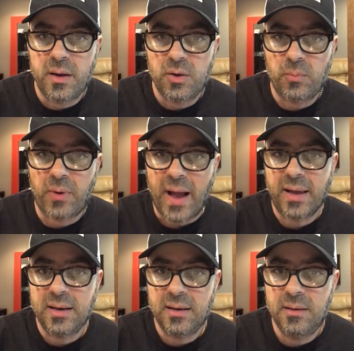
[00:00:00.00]
you're
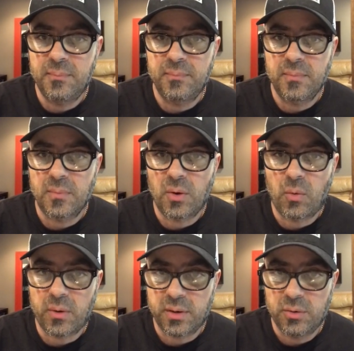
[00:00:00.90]
bracketed
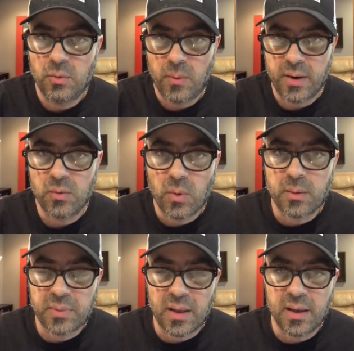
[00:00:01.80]
according to where you
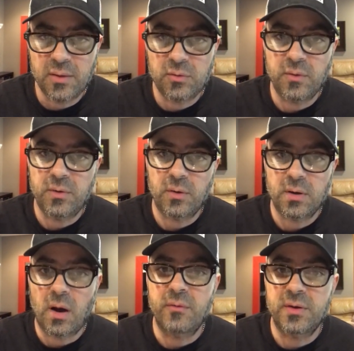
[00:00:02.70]
want to play. So if you're a
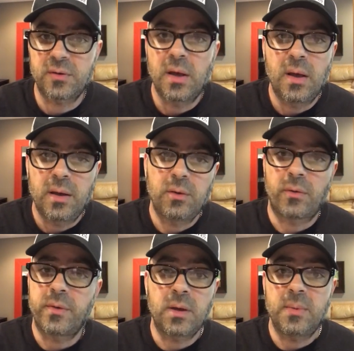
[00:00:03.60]
novice, you're
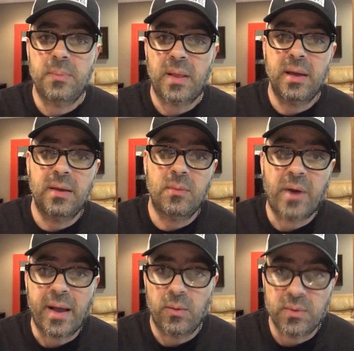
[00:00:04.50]
only going to be playing in the
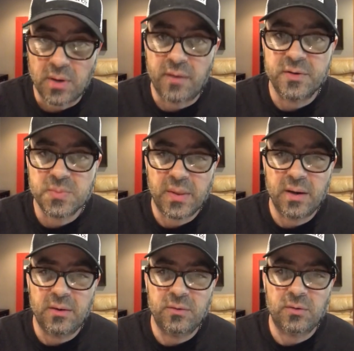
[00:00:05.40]
bracket with novice
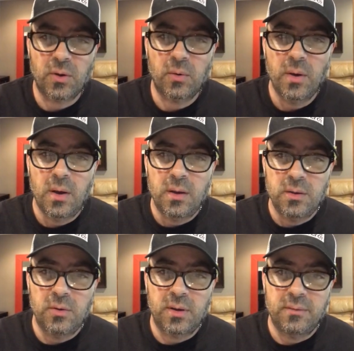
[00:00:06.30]
players, so
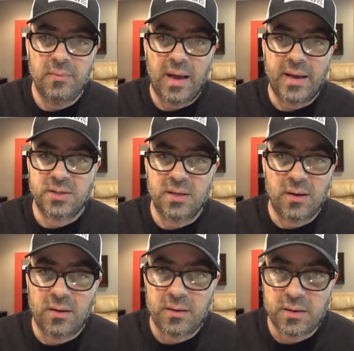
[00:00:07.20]
you can actually
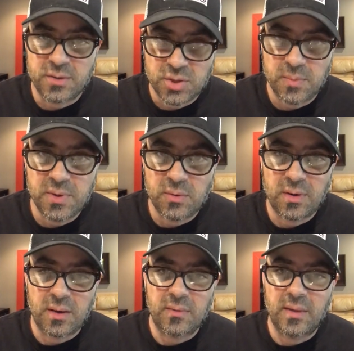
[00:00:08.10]
contribute,
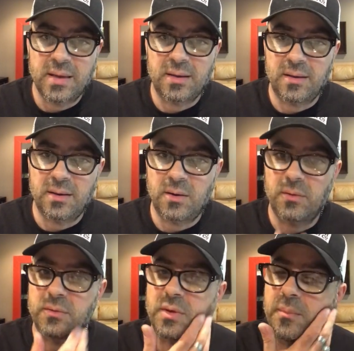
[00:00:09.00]
unlike
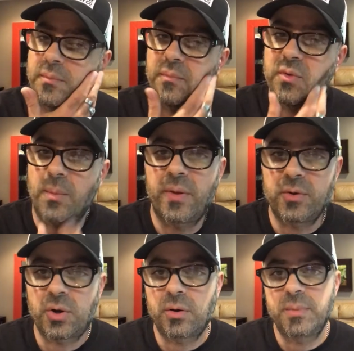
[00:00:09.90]
some other
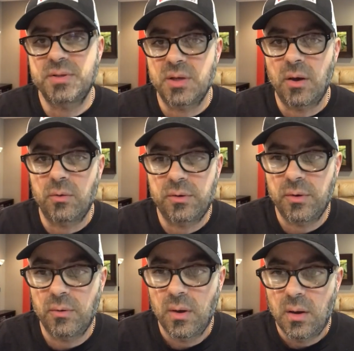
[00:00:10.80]
tournaments you go to.